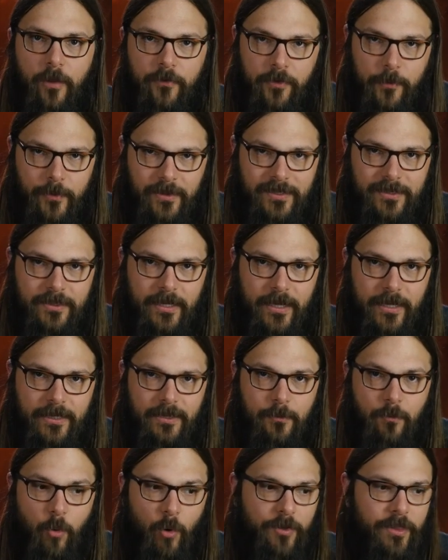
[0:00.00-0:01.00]
of the mistake,
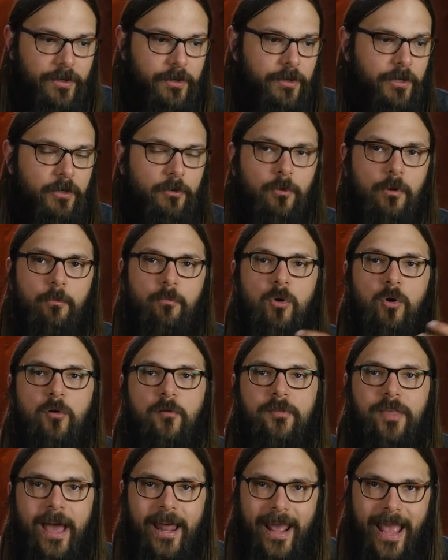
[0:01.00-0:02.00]
the more that you're gonna
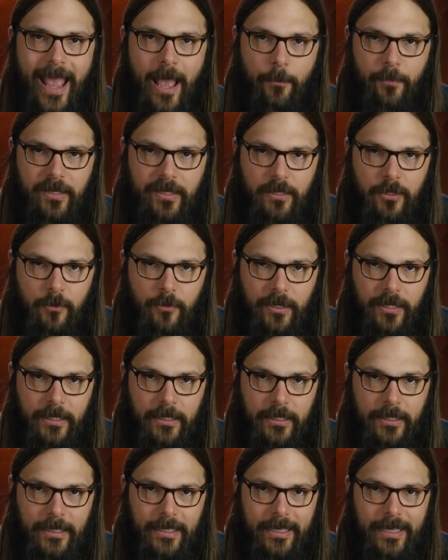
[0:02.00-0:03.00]
remove that ambiguity,
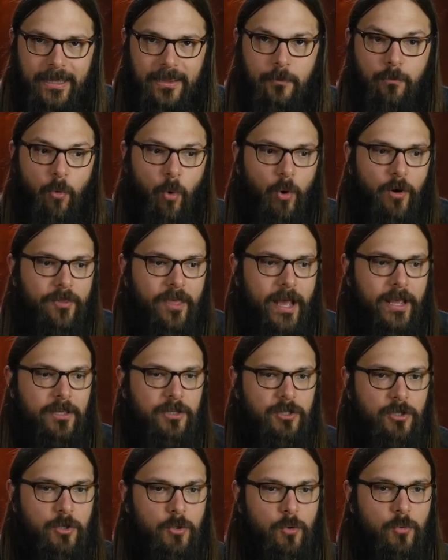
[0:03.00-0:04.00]
the more that
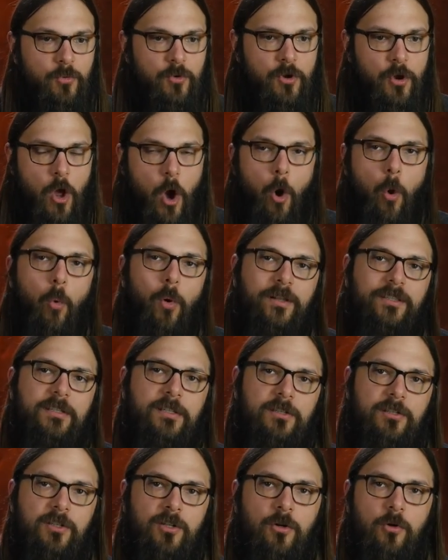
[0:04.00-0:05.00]
you know what to
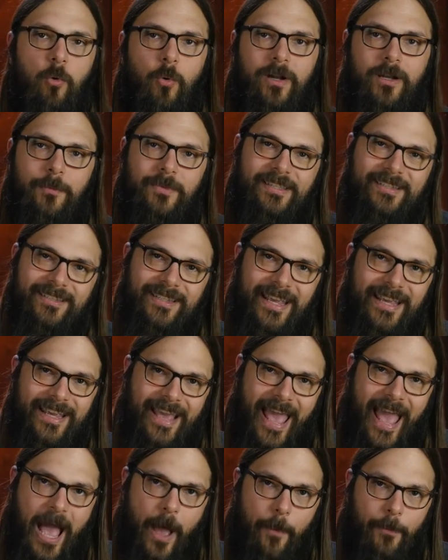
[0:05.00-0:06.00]
do when a mistake
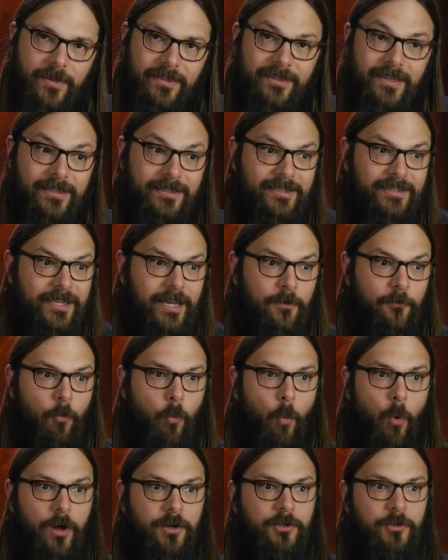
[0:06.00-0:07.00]
happens, instead of
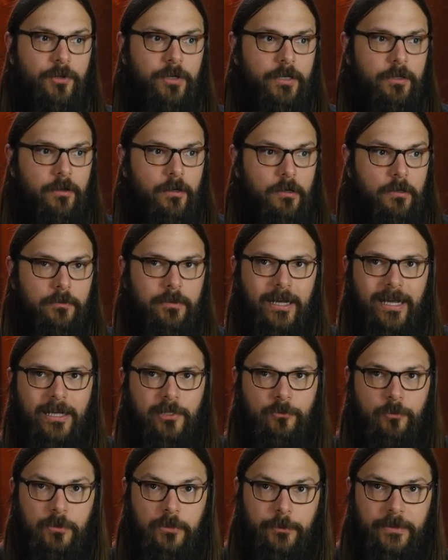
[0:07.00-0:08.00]
wondering, oh
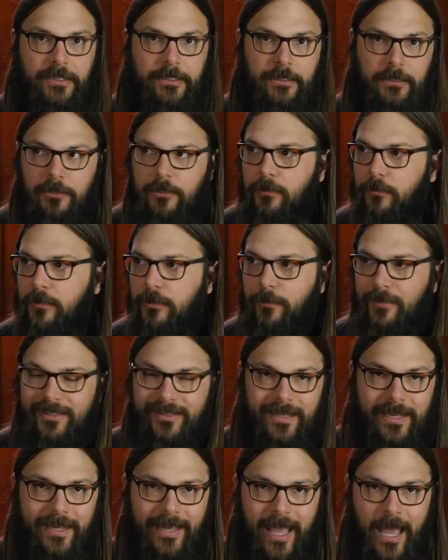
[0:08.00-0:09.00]
gosh, what am I gonna do when a
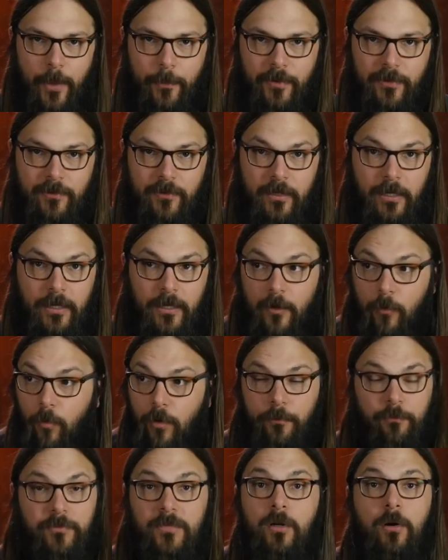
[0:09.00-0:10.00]
mistake happens?
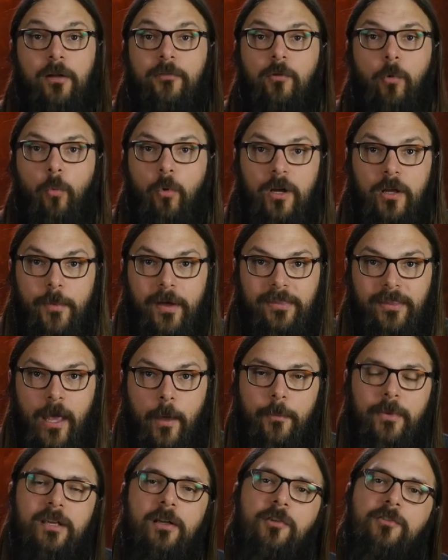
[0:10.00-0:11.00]
Well, you don't have to worry about
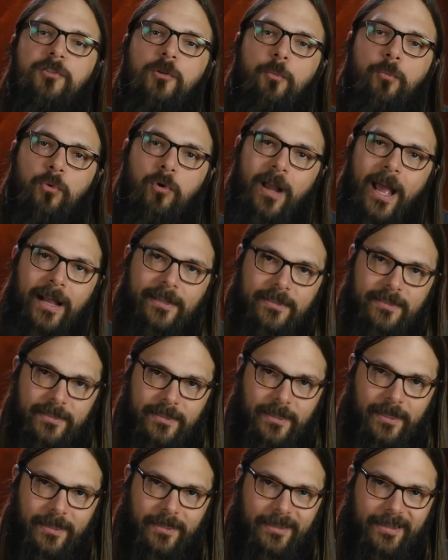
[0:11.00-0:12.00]
that because you're
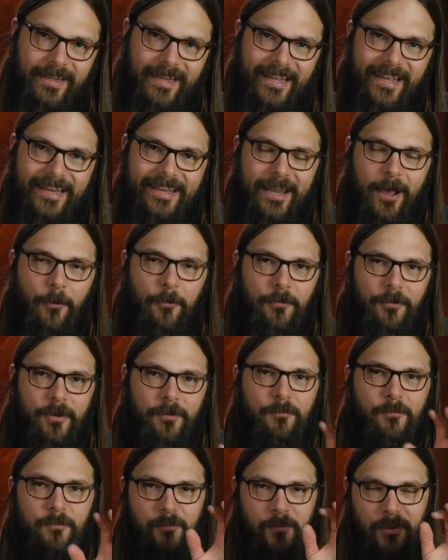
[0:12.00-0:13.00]
practicing it. Now,
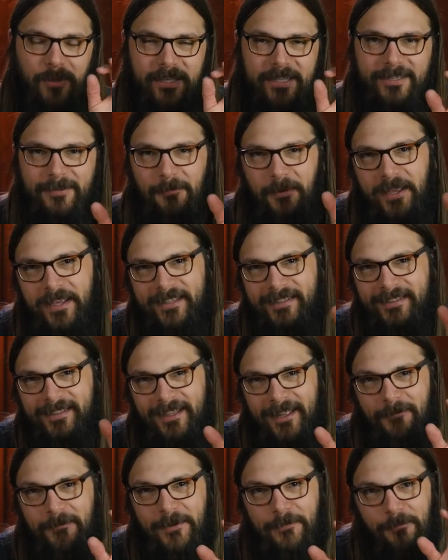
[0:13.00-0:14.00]
please,
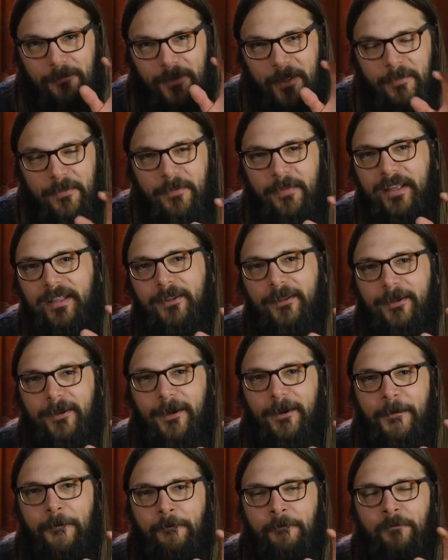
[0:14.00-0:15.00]
let me be clear
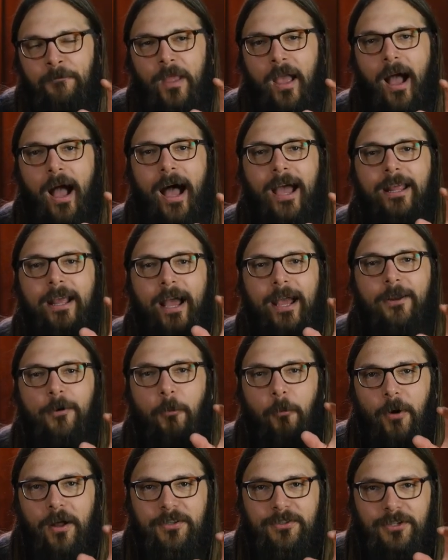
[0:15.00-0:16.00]
here. I
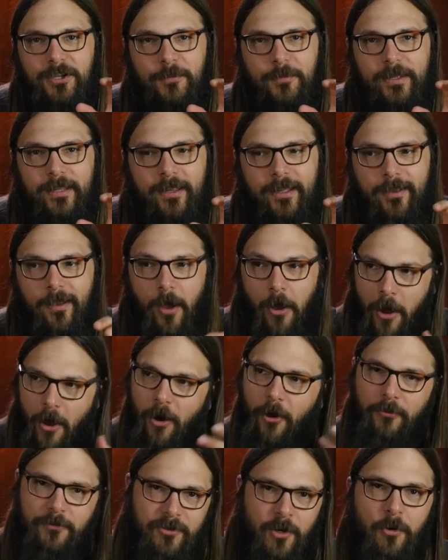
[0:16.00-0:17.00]
don't want you to be like,
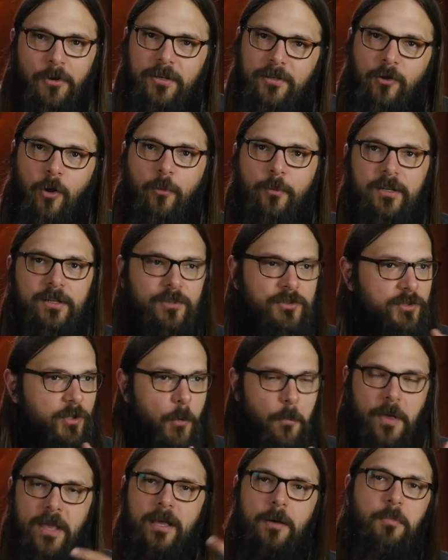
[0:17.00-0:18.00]
oh, Tony told me to just
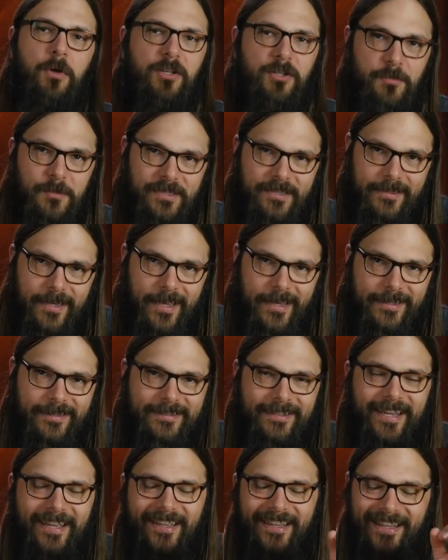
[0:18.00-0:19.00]
go make a bunch of
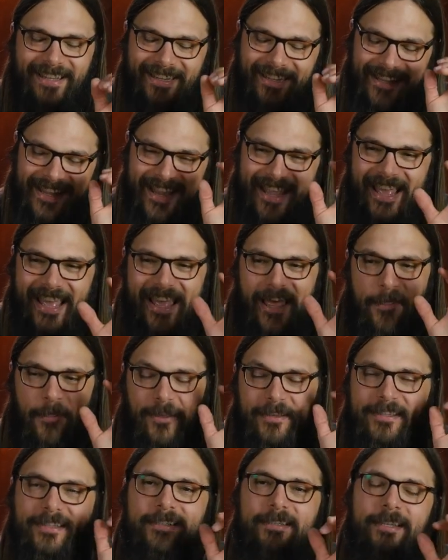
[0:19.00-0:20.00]
mistakes.
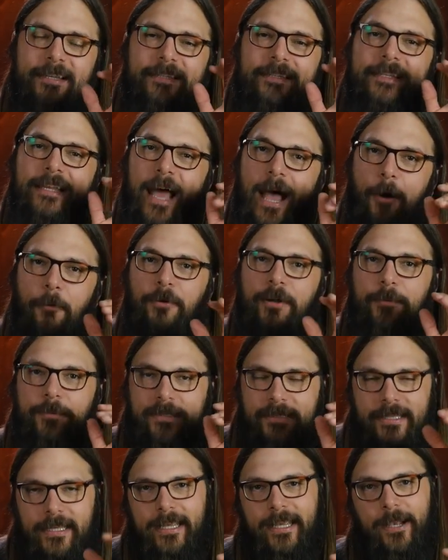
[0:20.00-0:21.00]
That's not what I'm
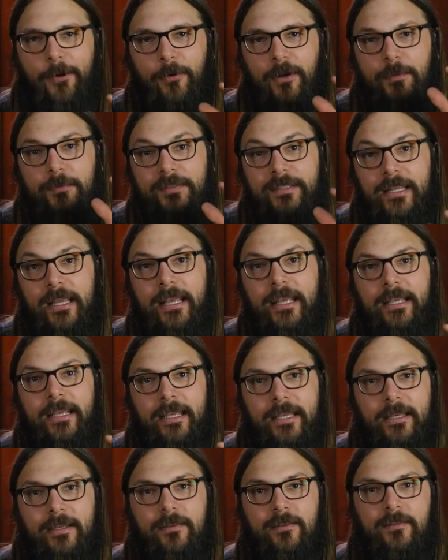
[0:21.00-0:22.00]
saying. What I'm saying
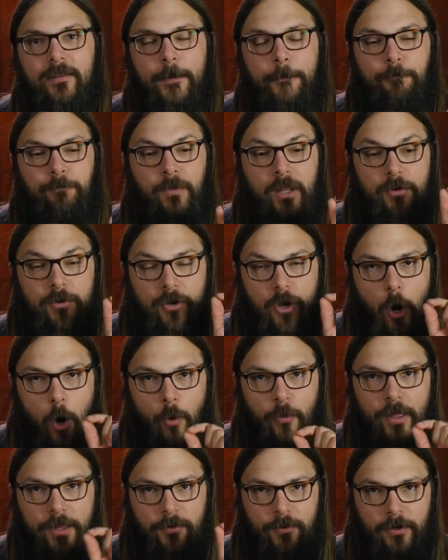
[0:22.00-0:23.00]
is,
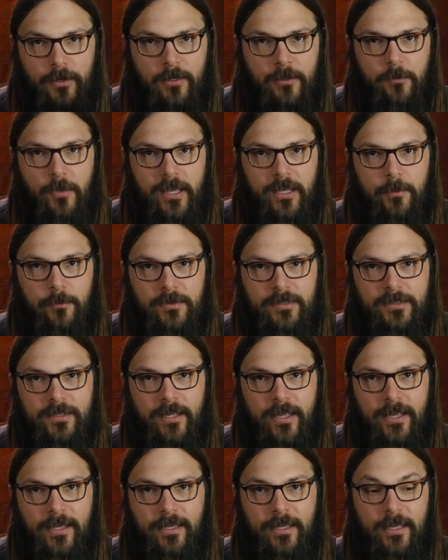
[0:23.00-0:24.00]
know that you're gonna make a
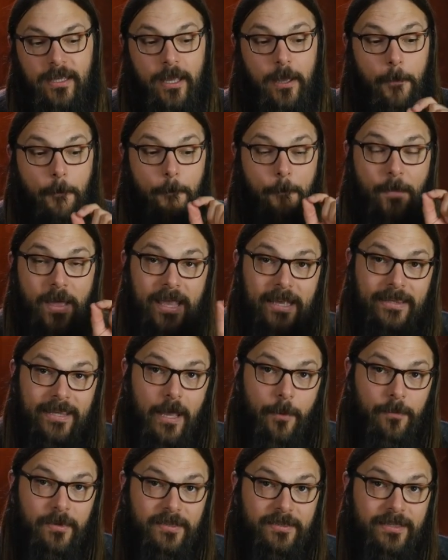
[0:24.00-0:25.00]
mistake, make
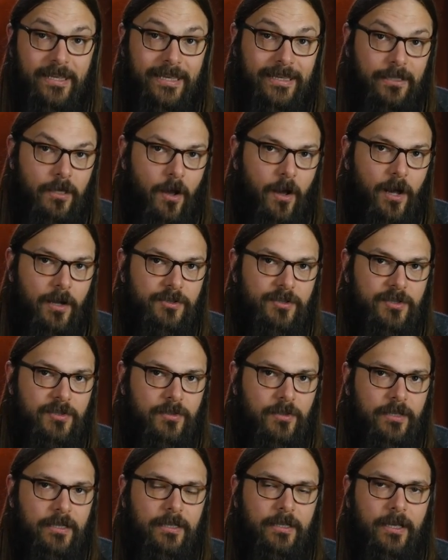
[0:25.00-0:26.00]
that mistake
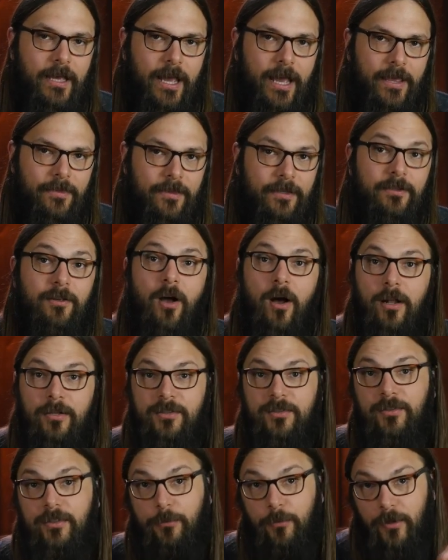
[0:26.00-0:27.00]
consciously, and then
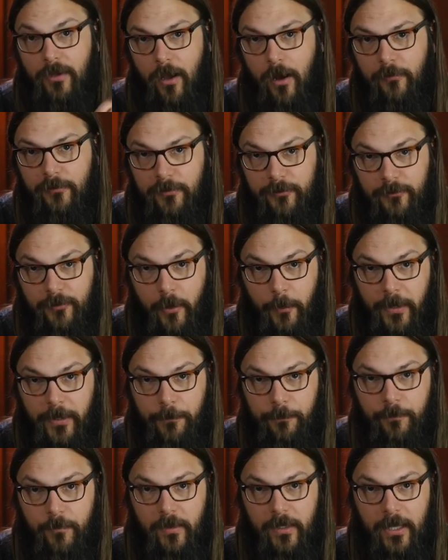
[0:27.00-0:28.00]
consciously recover from it.
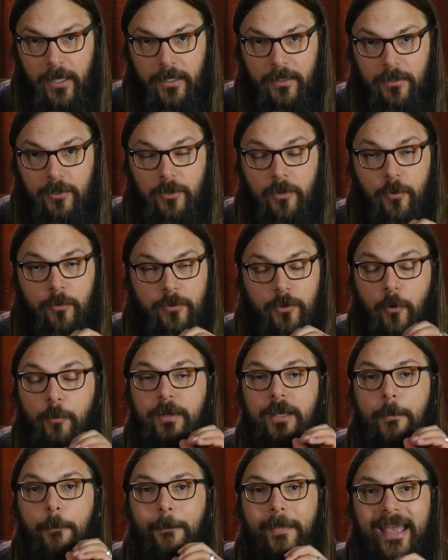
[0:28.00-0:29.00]
Okay, you'll
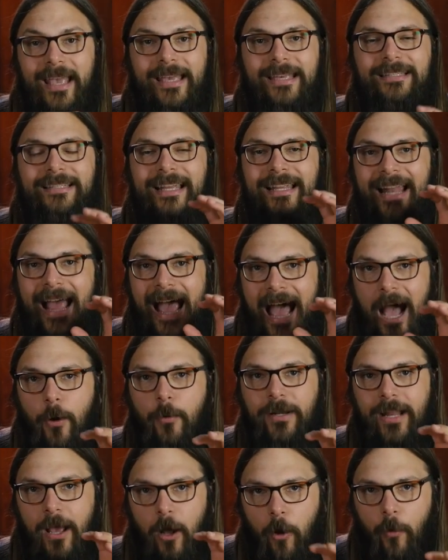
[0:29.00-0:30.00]
be amazed at
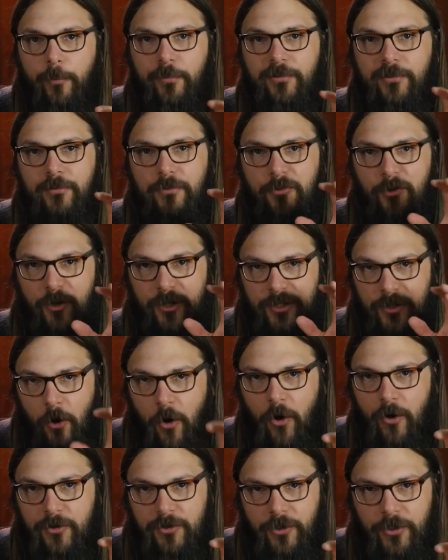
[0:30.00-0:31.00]
how it helps your
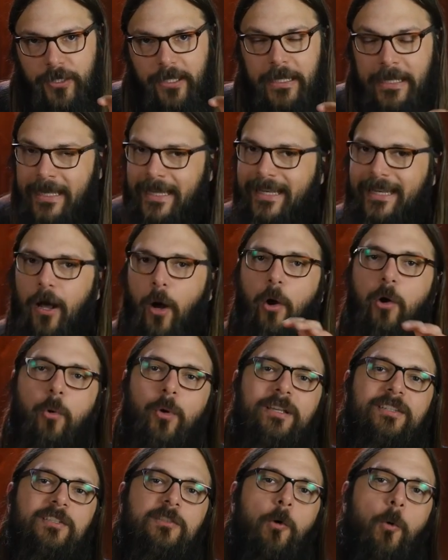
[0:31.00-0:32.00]
guitar journey. Now, a
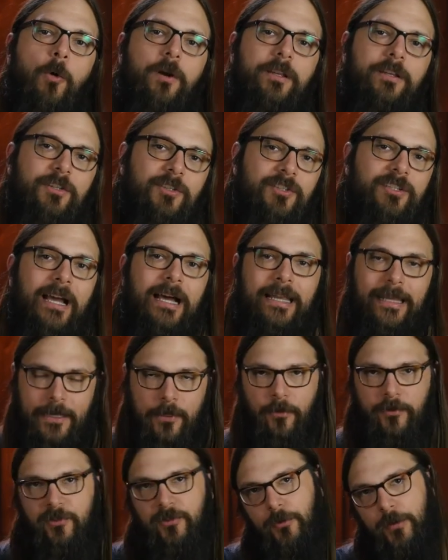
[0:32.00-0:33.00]
quick story to just kind of
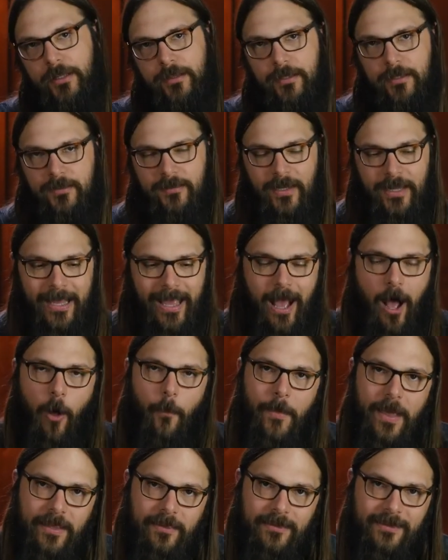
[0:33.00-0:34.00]
illustrate this. I'll
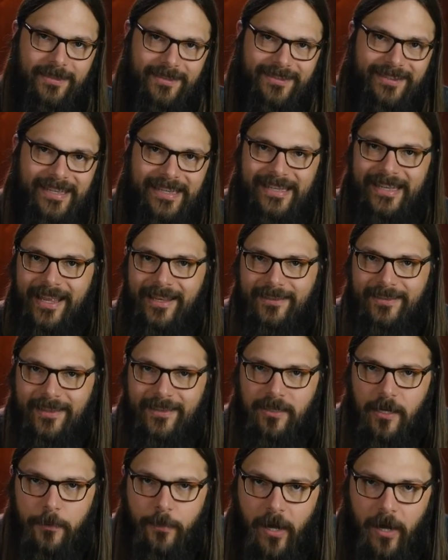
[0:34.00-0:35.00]
make this as condensed
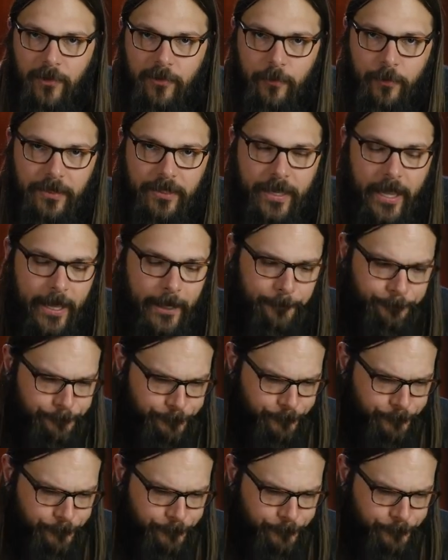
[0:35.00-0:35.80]
as I possibly can.